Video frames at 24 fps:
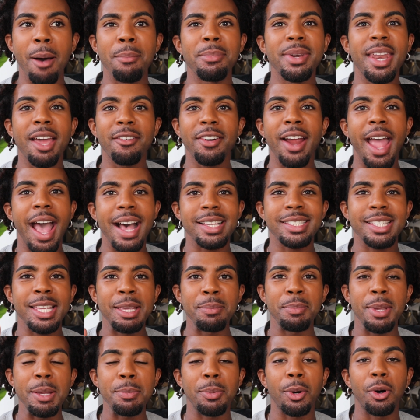I'm never
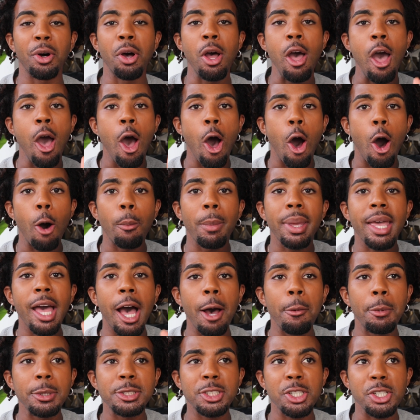asking people, oh my
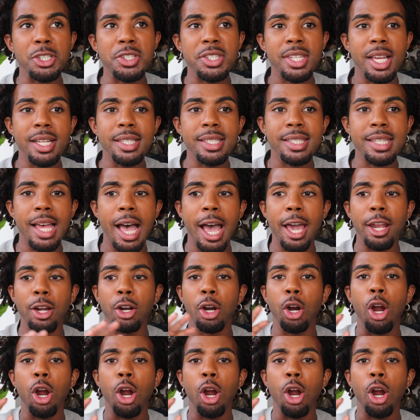God, what's your sun sign?